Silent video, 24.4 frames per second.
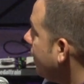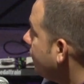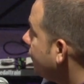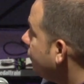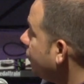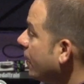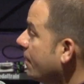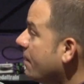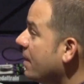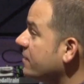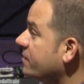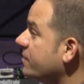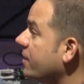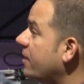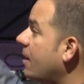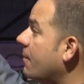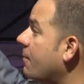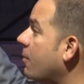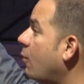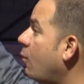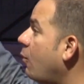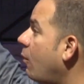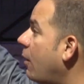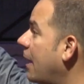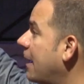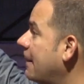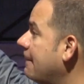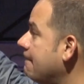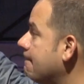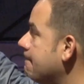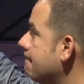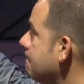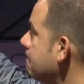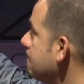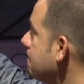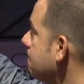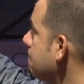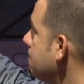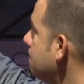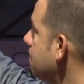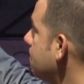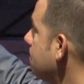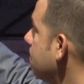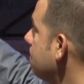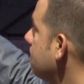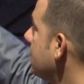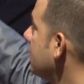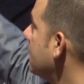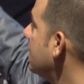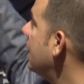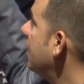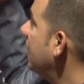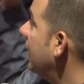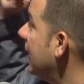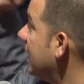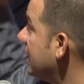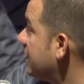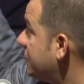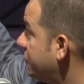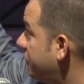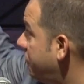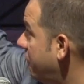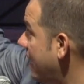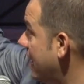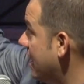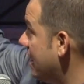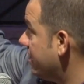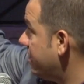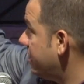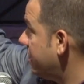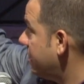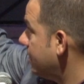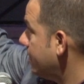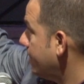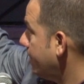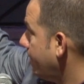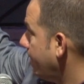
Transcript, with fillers: So everybody say number one is faith.